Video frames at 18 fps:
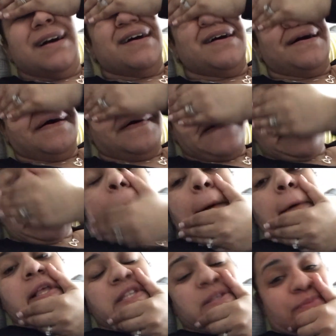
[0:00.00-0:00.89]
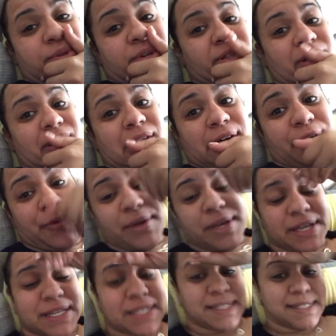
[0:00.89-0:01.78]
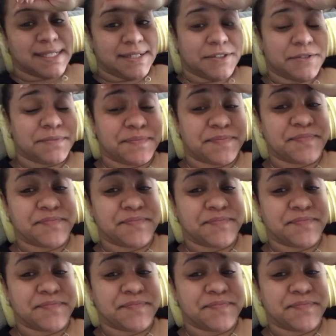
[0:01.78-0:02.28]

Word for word: Oh, well, it's been a long week, so.